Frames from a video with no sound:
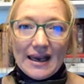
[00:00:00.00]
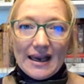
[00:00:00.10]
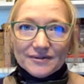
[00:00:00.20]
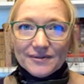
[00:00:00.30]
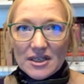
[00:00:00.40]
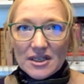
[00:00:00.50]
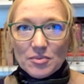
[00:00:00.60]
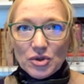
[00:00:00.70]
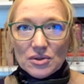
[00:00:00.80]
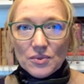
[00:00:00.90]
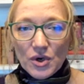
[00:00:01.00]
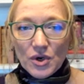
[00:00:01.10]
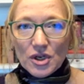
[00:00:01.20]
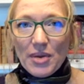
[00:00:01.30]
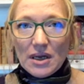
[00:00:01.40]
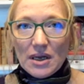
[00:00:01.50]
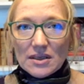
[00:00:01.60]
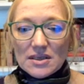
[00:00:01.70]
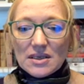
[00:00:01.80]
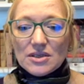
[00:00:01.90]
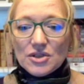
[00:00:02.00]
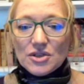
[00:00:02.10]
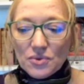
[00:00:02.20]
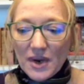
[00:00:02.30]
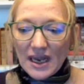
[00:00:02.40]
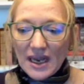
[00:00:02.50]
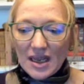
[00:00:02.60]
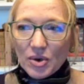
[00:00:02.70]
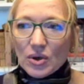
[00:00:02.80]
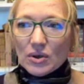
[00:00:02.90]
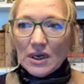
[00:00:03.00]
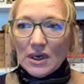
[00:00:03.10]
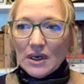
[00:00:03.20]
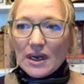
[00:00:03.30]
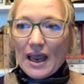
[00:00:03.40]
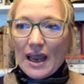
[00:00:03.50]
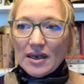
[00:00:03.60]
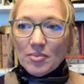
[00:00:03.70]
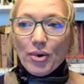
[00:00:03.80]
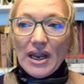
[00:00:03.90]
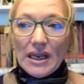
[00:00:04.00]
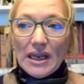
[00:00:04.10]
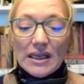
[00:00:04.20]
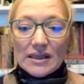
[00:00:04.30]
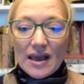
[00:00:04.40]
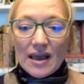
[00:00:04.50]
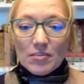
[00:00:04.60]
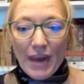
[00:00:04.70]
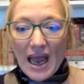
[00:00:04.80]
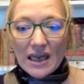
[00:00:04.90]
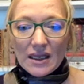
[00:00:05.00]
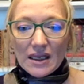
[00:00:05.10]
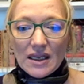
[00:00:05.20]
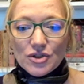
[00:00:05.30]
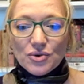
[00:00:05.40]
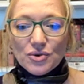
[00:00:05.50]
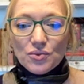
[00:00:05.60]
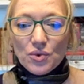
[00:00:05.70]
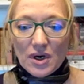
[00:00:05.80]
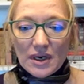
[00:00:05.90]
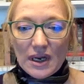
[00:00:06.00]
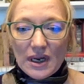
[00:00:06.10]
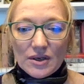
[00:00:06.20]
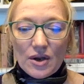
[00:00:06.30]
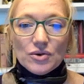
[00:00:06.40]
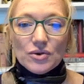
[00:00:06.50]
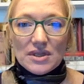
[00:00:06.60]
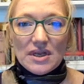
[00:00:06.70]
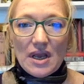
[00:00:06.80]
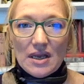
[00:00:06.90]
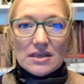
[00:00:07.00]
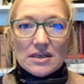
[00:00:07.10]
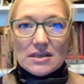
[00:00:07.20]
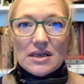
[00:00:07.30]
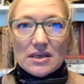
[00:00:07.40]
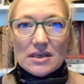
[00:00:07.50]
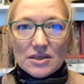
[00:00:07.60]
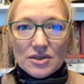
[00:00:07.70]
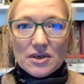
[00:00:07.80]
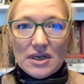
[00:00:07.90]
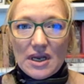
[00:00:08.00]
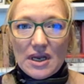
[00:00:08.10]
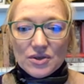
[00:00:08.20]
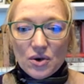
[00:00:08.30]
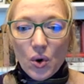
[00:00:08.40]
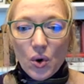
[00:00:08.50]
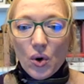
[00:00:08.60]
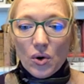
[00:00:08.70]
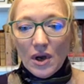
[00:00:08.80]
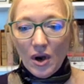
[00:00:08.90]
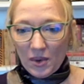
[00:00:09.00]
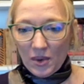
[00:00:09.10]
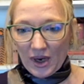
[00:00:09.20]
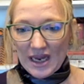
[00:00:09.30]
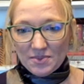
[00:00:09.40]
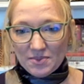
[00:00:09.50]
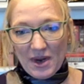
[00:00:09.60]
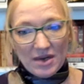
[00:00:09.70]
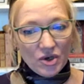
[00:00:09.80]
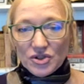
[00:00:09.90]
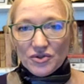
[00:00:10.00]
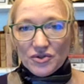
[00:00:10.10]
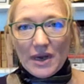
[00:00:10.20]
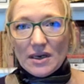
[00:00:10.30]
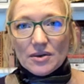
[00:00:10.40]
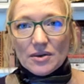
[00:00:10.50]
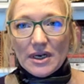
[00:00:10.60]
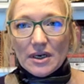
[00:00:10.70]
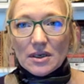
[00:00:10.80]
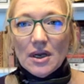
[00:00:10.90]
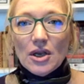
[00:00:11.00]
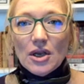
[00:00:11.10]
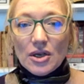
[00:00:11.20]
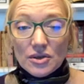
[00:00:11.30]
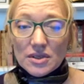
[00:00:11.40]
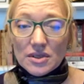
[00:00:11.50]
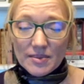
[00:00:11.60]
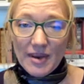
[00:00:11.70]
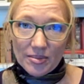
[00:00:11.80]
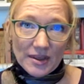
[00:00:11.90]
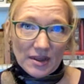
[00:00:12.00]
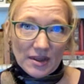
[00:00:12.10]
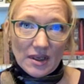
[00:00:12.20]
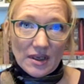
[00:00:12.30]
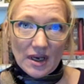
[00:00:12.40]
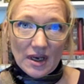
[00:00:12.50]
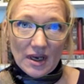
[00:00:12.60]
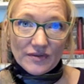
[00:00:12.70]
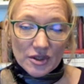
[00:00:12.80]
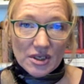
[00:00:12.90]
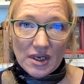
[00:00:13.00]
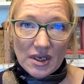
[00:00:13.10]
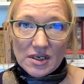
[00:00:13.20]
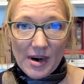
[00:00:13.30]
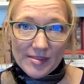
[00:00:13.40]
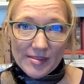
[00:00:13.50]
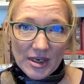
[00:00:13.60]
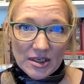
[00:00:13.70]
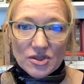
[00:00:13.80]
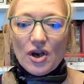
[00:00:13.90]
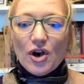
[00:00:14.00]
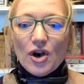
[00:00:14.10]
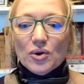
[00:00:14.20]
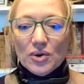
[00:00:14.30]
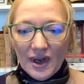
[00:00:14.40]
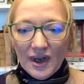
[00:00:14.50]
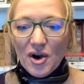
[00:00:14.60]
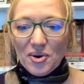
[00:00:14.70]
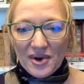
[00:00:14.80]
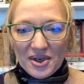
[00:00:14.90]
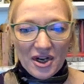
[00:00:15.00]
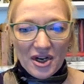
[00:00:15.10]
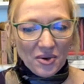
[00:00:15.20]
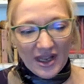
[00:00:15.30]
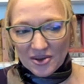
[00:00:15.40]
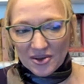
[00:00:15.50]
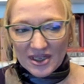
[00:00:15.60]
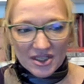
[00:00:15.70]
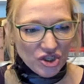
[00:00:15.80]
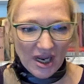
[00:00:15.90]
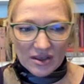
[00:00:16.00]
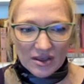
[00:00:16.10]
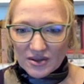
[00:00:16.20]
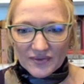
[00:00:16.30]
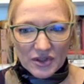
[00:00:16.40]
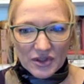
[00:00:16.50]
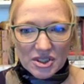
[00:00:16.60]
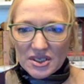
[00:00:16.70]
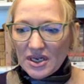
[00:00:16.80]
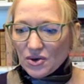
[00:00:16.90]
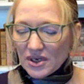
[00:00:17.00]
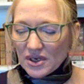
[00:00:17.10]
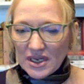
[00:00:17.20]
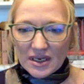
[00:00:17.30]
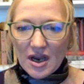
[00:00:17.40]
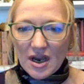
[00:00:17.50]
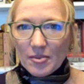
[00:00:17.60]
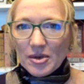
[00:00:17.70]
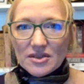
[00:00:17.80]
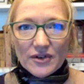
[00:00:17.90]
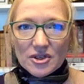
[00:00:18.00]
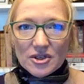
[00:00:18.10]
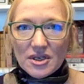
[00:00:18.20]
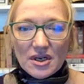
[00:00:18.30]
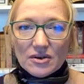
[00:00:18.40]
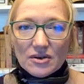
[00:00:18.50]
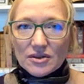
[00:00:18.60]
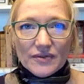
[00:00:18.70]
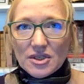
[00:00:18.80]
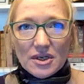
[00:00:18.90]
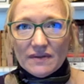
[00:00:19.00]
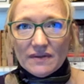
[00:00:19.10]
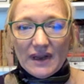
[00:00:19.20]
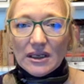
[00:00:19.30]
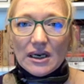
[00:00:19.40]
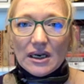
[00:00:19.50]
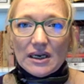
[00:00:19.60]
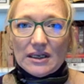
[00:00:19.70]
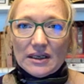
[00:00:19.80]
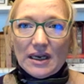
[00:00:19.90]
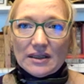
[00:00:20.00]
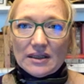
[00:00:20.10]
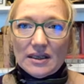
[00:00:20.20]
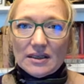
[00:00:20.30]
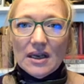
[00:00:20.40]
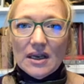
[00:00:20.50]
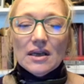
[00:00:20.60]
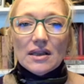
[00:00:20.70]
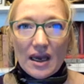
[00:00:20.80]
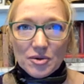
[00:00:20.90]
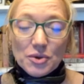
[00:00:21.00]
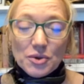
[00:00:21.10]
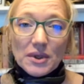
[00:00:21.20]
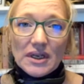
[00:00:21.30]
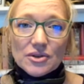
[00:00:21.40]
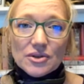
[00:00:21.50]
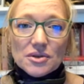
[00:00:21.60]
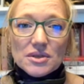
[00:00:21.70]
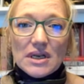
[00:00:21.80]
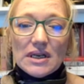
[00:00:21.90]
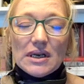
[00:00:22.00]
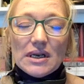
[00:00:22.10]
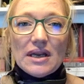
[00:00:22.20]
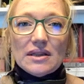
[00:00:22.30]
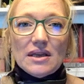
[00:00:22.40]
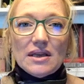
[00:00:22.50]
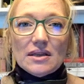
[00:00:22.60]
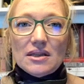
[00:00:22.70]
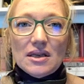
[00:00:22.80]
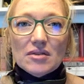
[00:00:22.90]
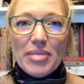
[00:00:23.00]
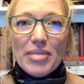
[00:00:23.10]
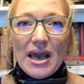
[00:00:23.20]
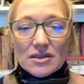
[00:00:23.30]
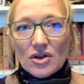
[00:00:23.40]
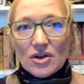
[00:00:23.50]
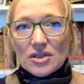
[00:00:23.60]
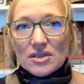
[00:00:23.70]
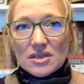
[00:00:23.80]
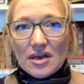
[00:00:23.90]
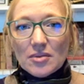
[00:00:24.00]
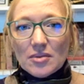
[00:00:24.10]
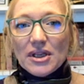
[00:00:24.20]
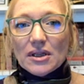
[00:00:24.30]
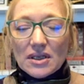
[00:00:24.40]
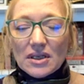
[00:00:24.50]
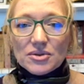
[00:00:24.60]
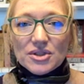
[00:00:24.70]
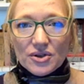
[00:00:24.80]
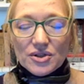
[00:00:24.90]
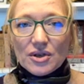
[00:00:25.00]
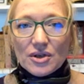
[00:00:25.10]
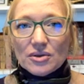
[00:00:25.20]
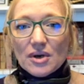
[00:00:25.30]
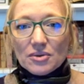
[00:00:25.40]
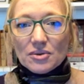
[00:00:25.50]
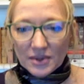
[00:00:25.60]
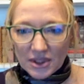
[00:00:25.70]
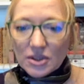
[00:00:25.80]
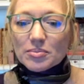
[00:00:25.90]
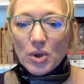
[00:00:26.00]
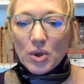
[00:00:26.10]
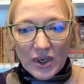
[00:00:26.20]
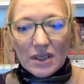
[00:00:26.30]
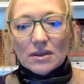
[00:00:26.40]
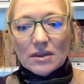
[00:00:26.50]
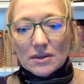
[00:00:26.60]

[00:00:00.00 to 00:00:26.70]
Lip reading: have flexible work policies to enable kind of bringing them back into work. God knows the AEC industry as a whole, where I spent most of my career, could use some help in the diversity department. So, whether it's gender diversity or economic diversity or diversity of any kind, I think that was really interesting. I think the impact on sustainability was also a really good point,